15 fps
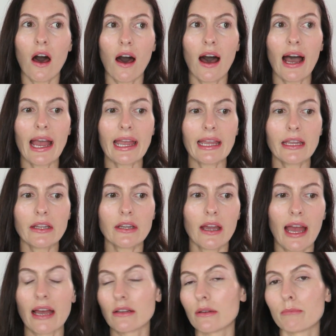I
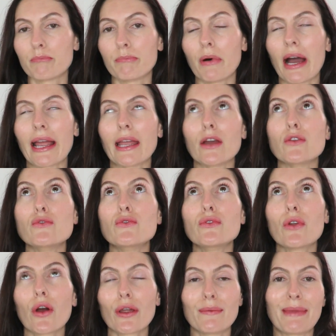by
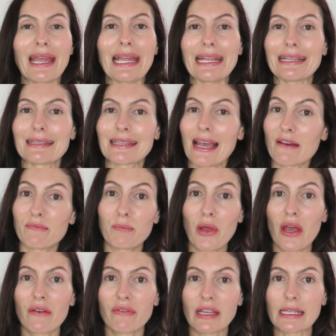no means have
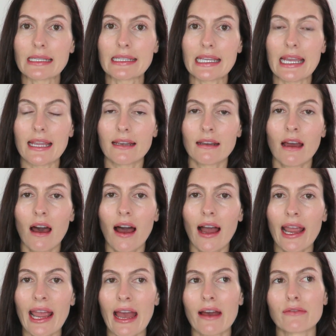perfect skin.
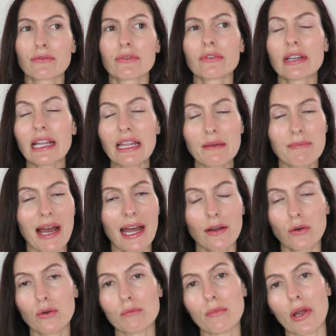I have really bad
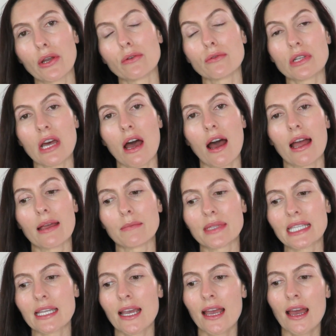hormonal
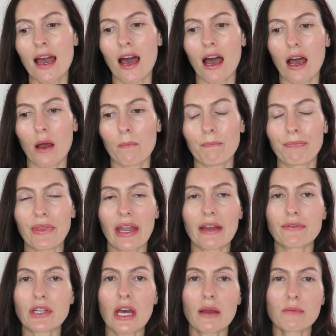times. I
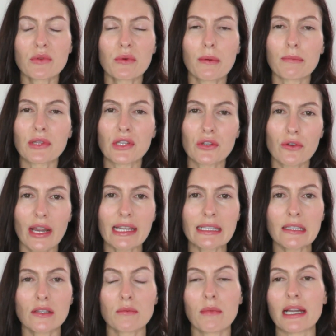have times where I'm
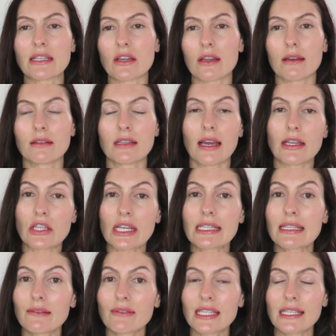stressed or my
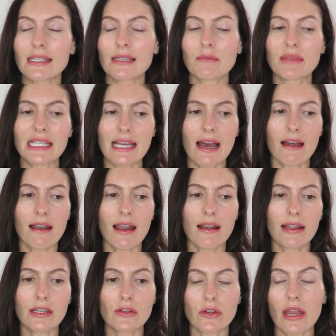digestive system is out,
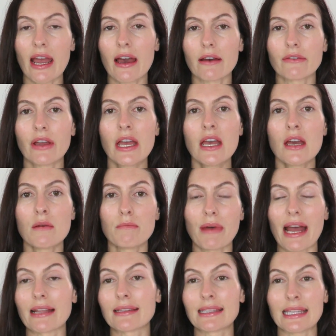and I do have
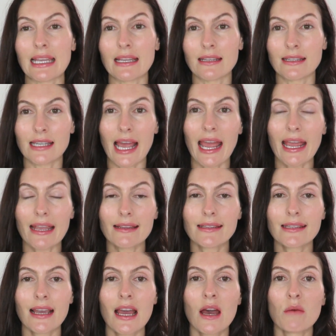bad skin
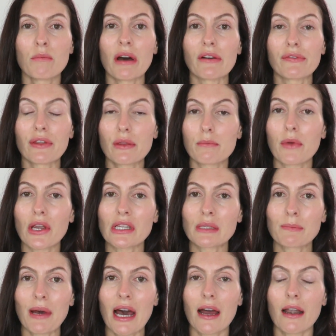days. But for the
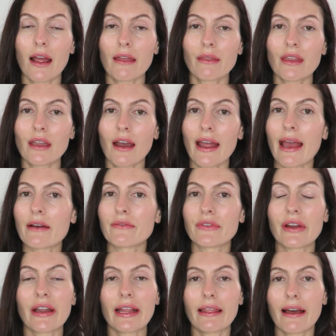most part, I think I am
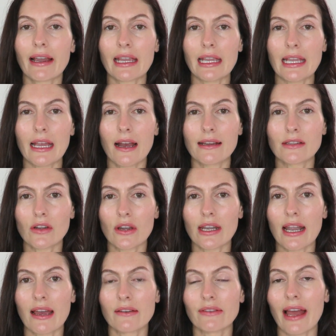very lucky. I
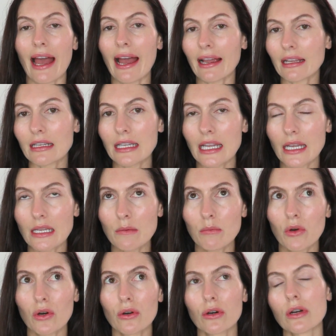don't have acne
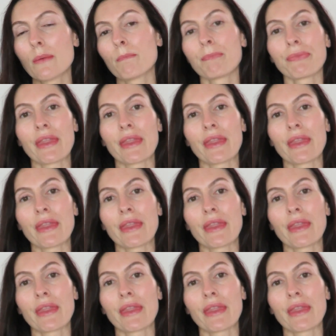anymore.